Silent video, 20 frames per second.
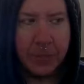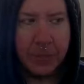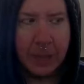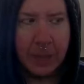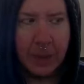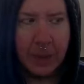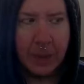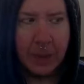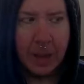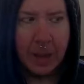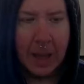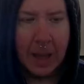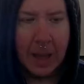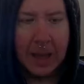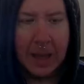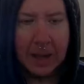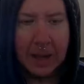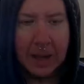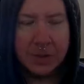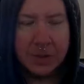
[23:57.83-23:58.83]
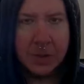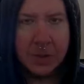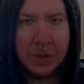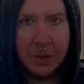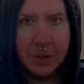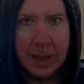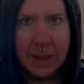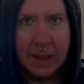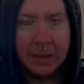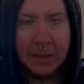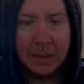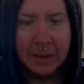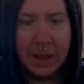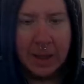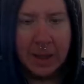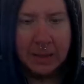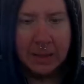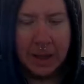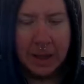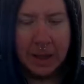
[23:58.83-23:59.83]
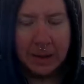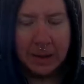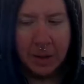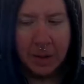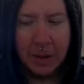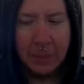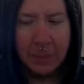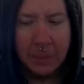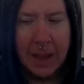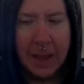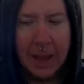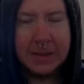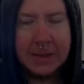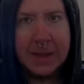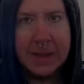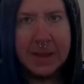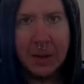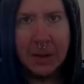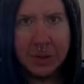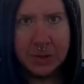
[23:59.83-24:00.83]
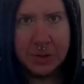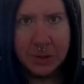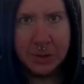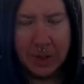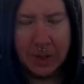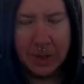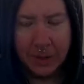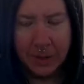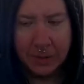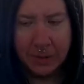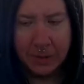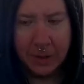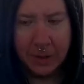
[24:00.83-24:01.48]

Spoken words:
I had it so late in the day that I ended up passing out soon after.